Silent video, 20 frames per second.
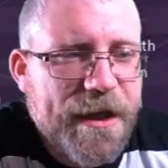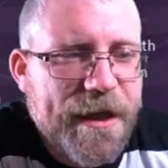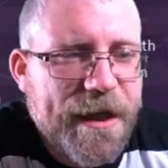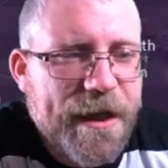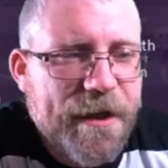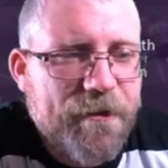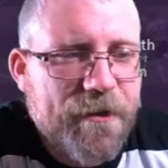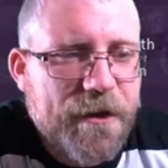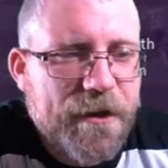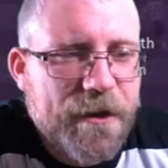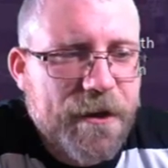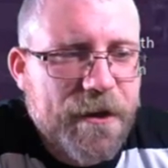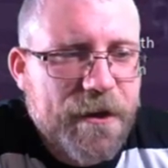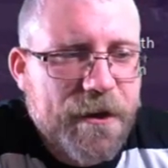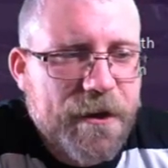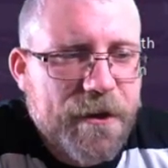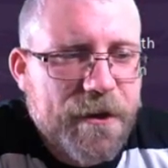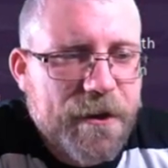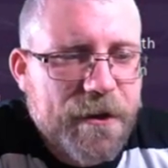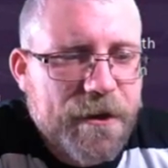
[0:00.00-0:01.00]
now.
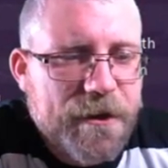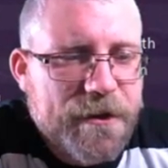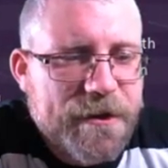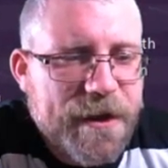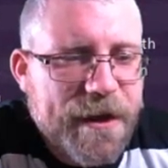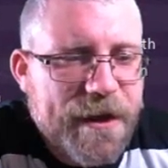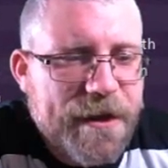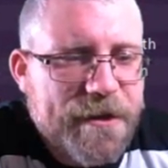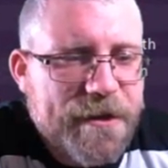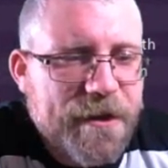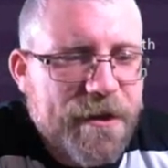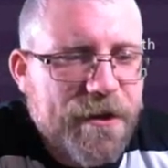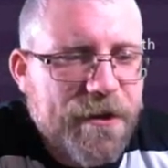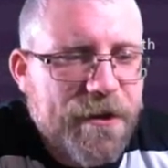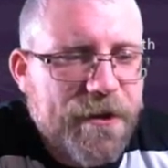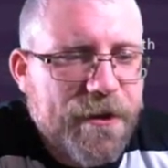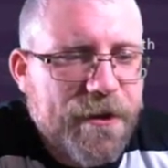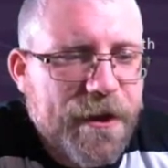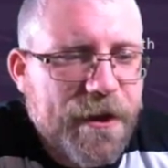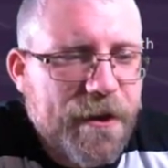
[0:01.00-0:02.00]
Takes the
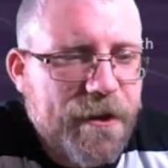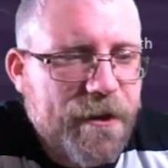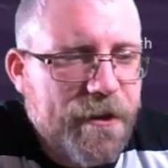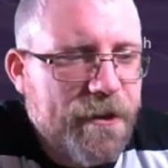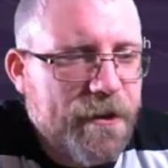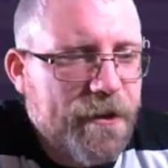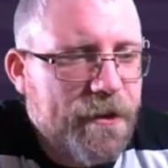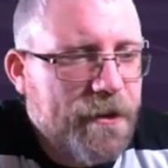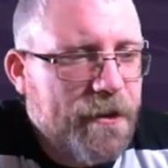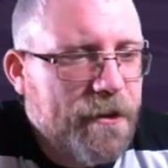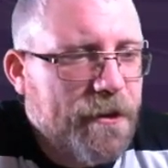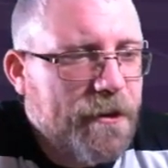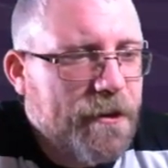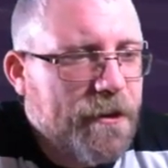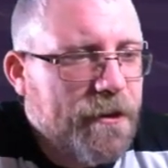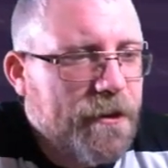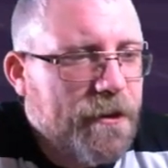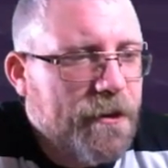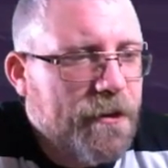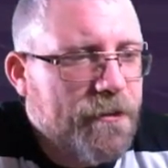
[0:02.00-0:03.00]
corner.
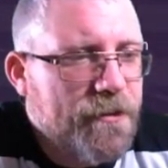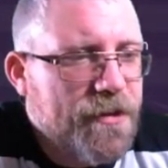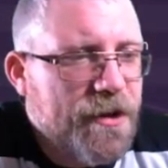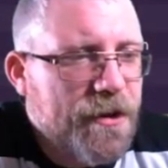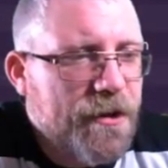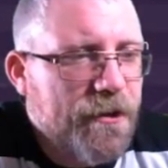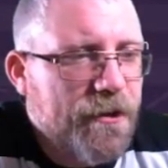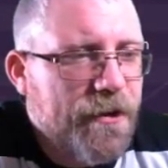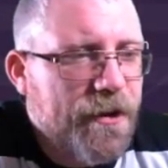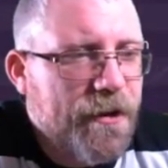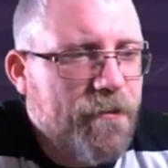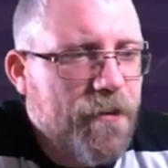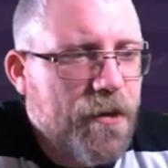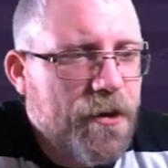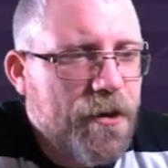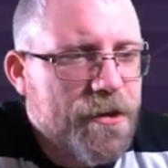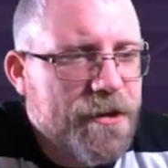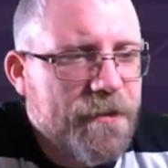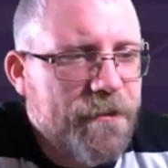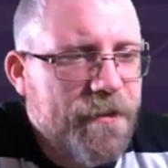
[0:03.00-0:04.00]
Comes to nothing.
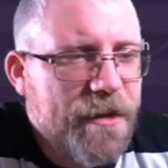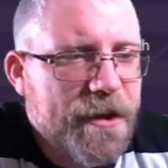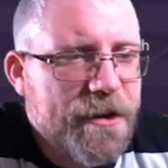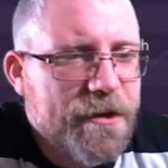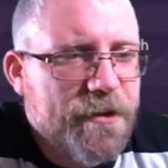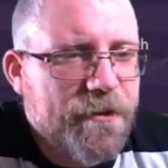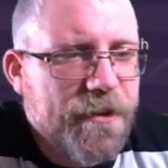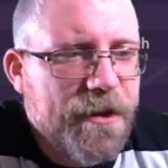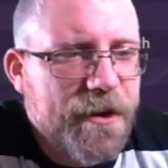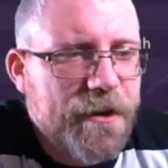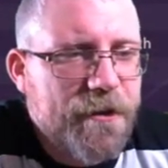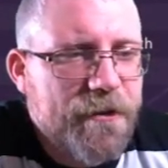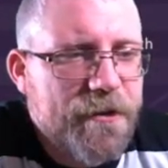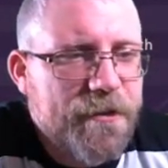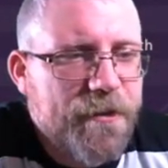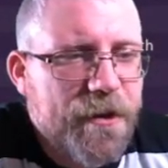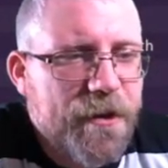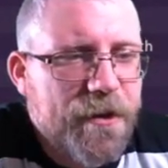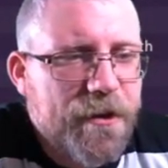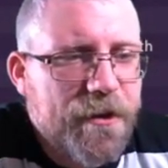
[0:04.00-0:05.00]
Mawson picks up the
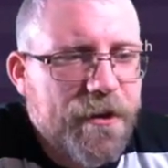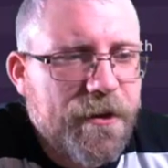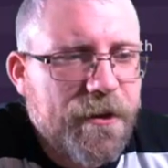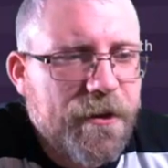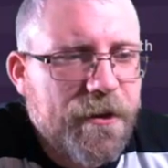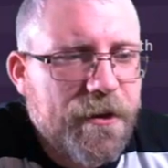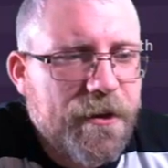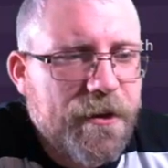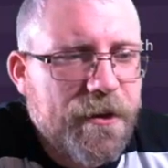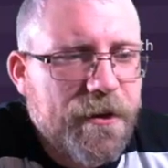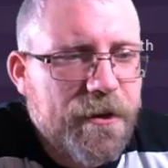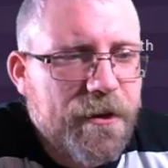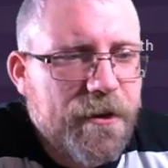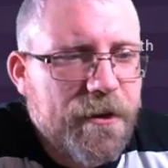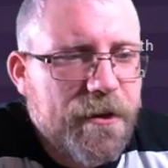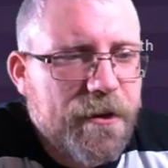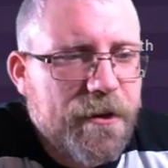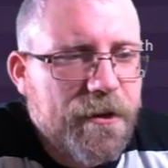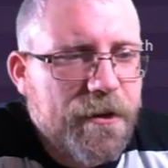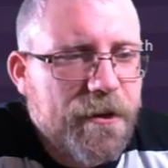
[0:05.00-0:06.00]
loose ball.
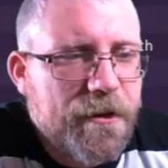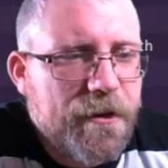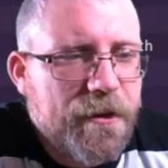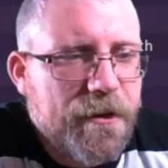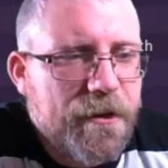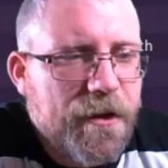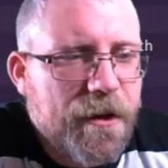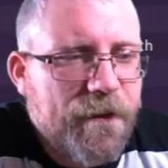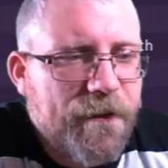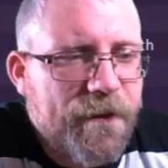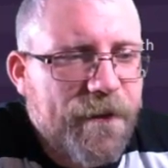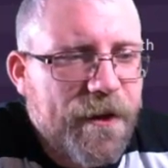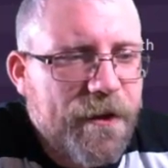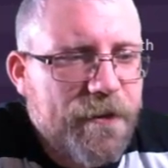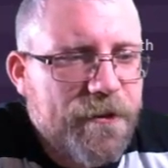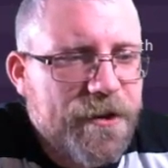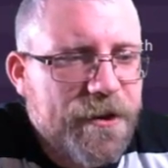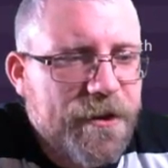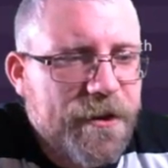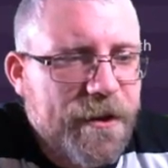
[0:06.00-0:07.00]

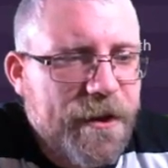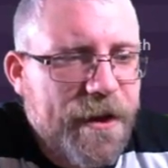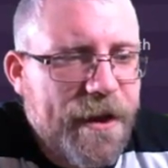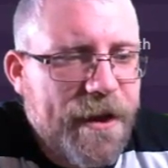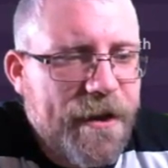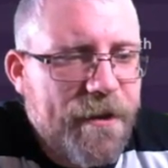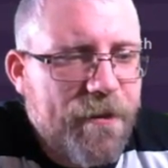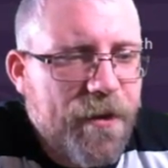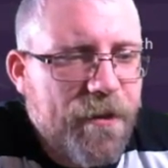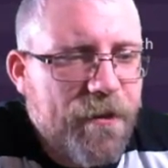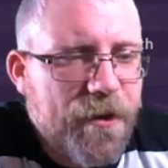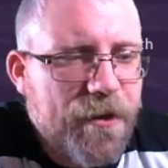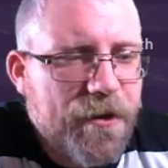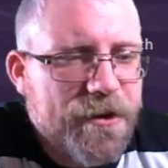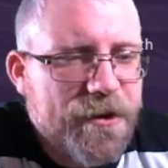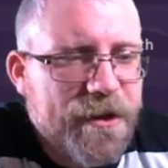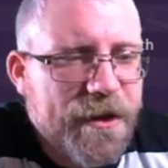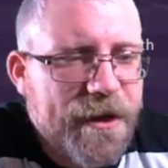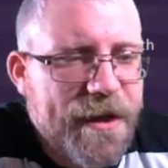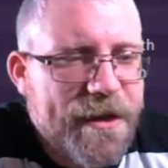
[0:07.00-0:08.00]
Confusion there, but
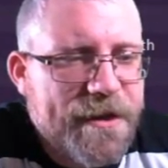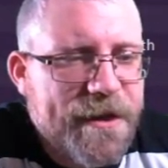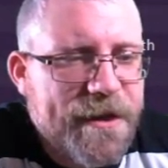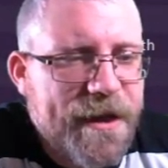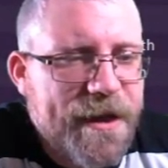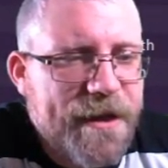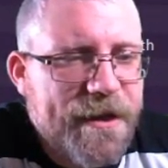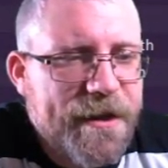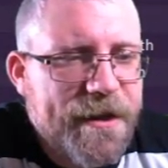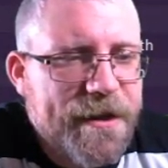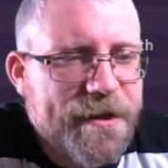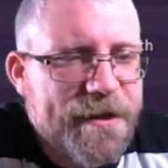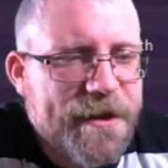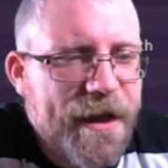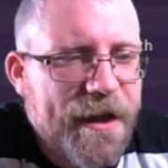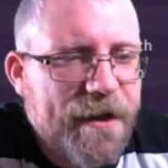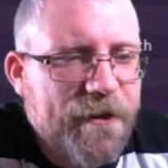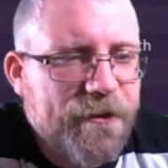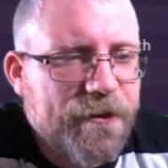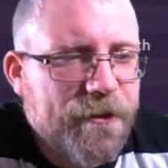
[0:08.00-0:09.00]
Mawson gets it in, and it's
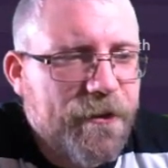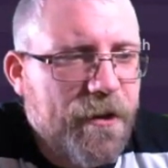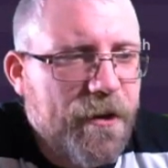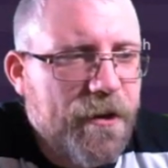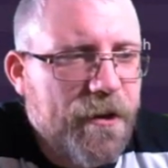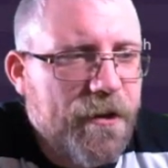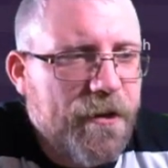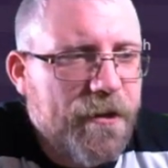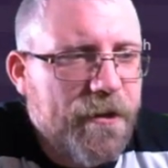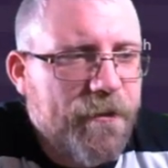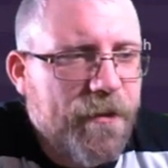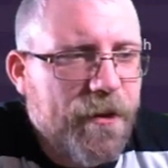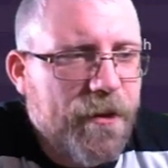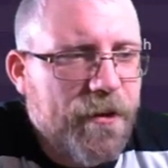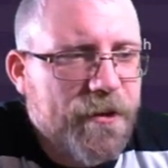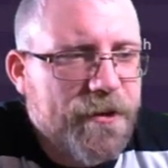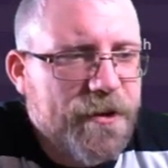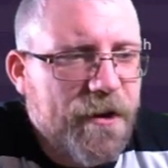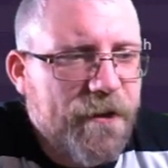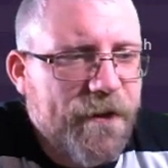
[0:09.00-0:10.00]
Calderon.
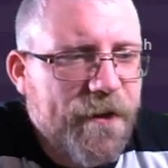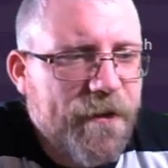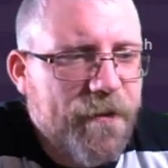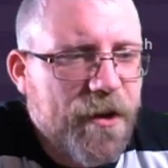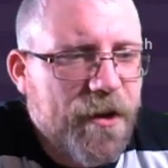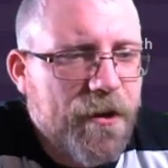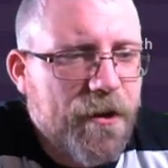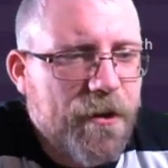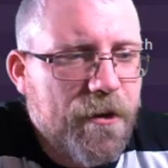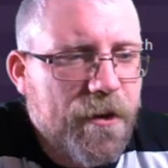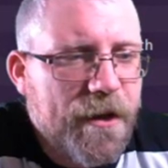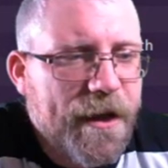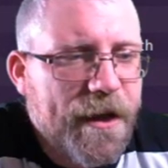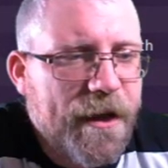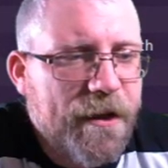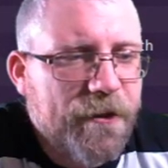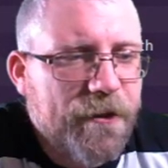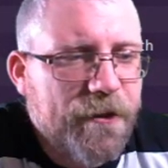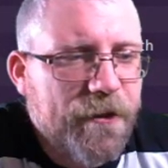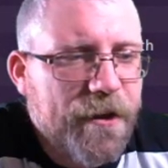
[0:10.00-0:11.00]
Ball's off him. Cook.
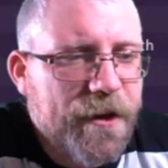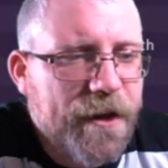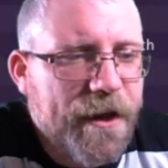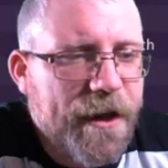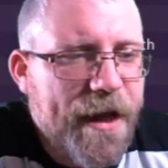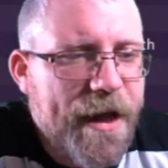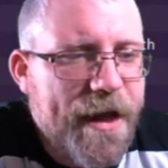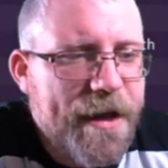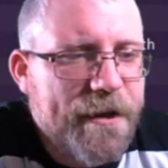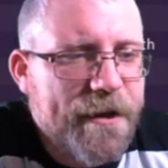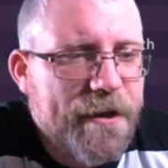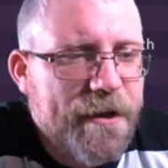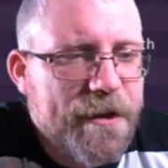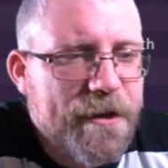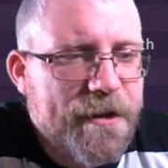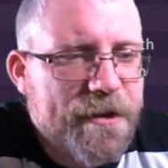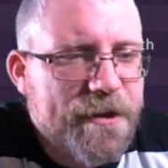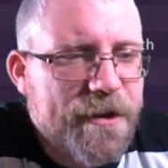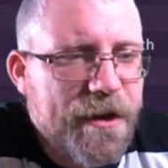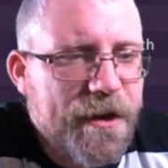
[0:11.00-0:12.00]
Calderon again.
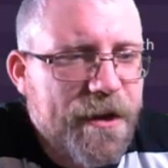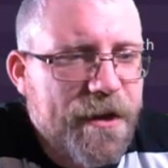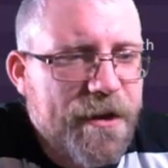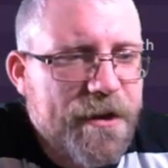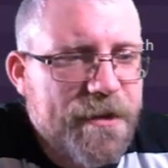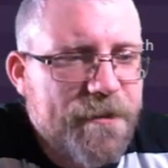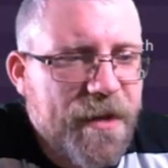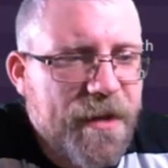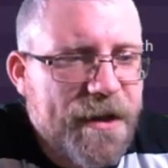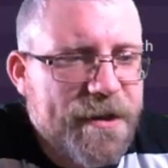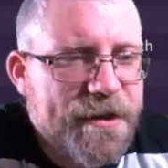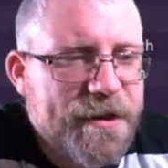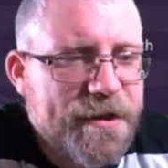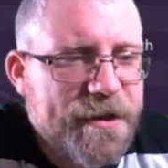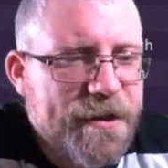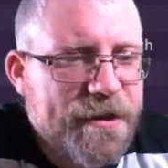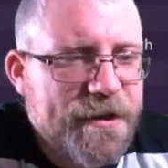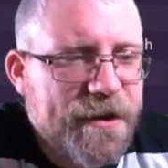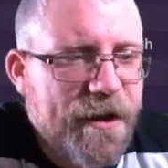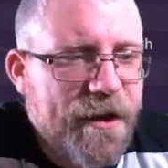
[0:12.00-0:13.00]
Turns.
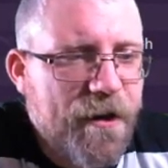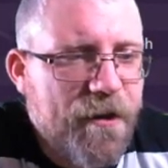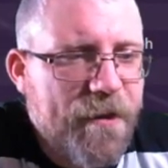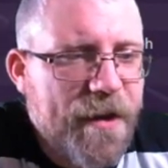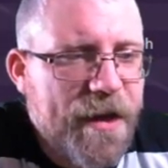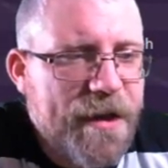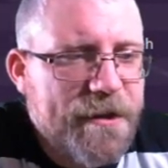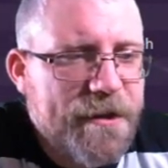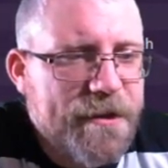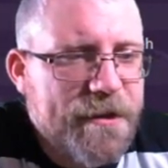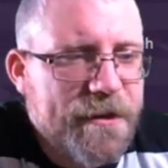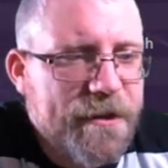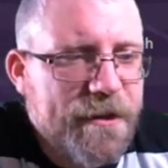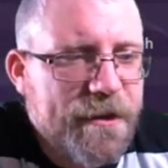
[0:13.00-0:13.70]
Passes it to Gomez.